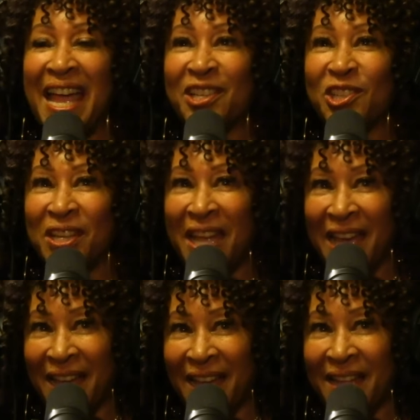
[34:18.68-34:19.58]
And she
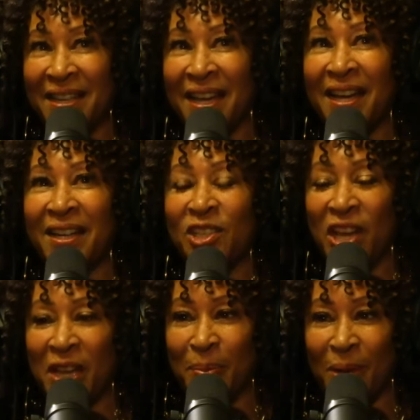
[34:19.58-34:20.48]
had a
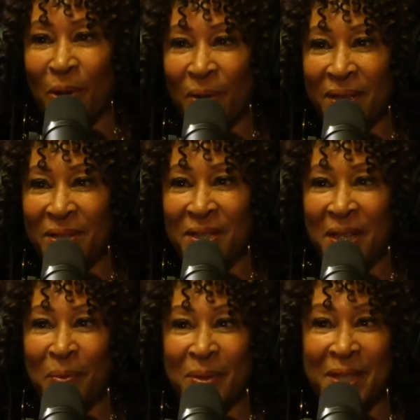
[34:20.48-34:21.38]
Jacob Lawrence.
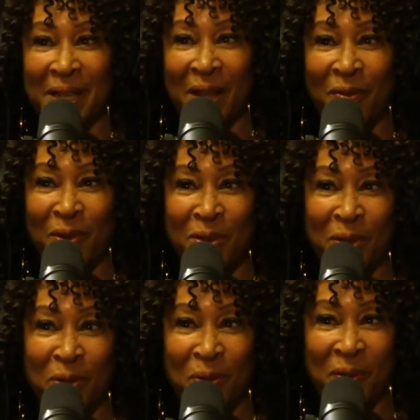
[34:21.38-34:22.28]
It was The Lovers,
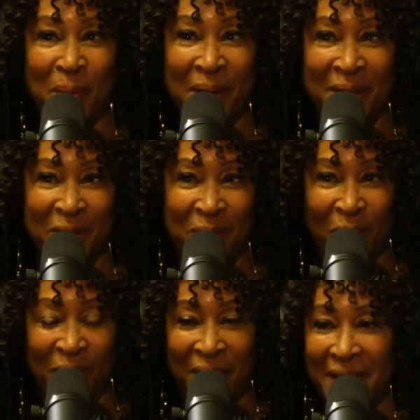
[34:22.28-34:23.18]
the two of them on the
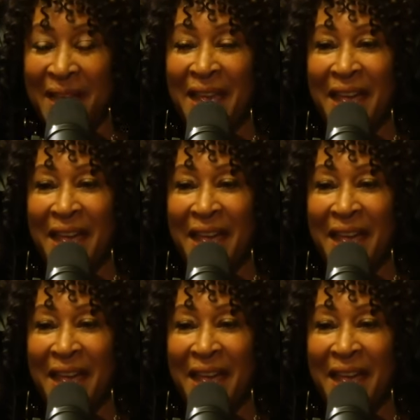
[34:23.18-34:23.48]
sofa,